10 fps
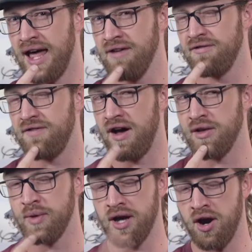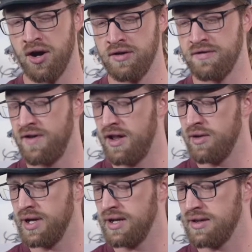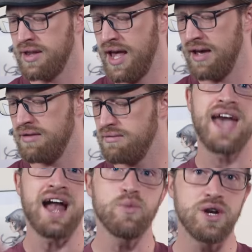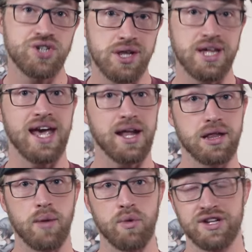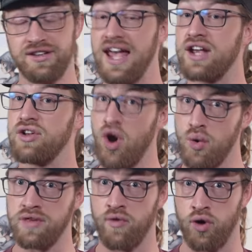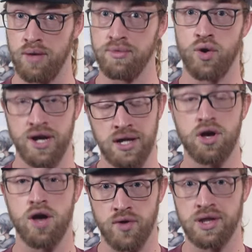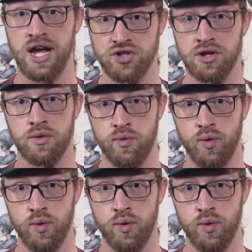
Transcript: Life following art following Cal wishes he had someone to take notes for him during his conversations with